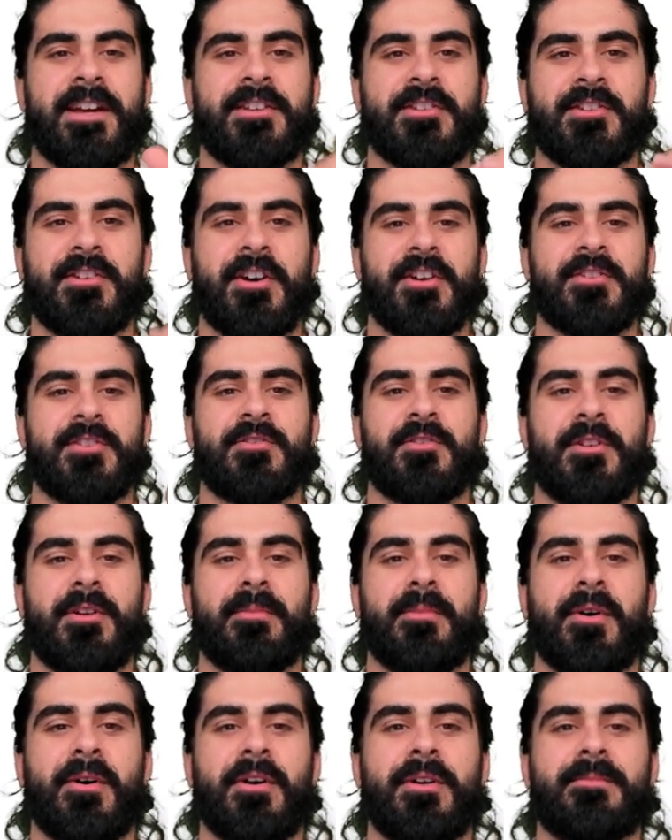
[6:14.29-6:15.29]
it starts from the
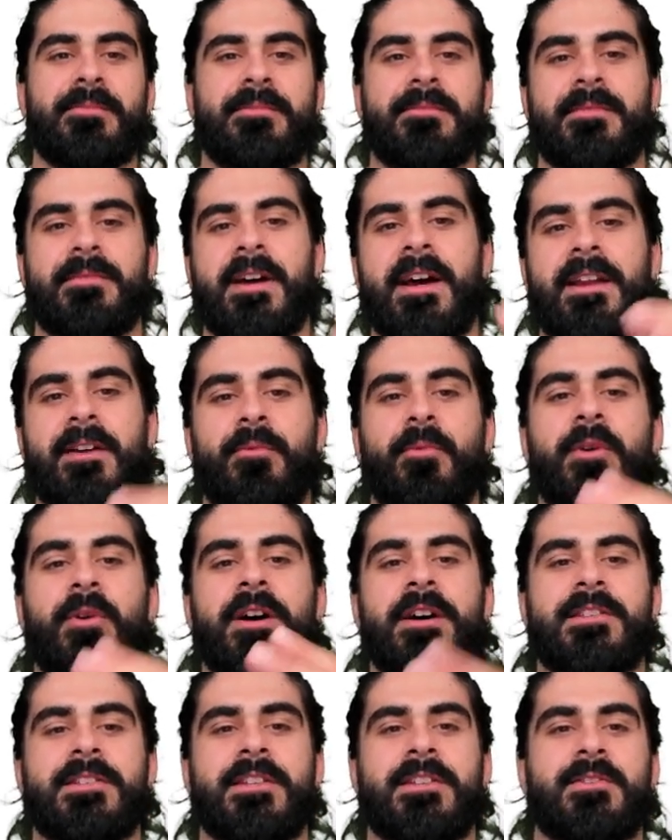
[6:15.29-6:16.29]
bottom and it
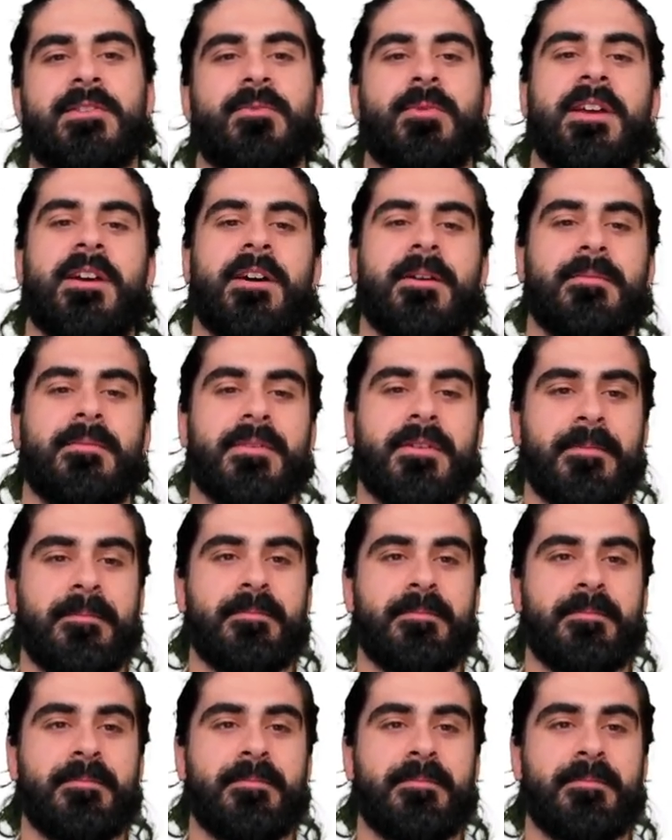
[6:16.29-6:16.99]
works its way up.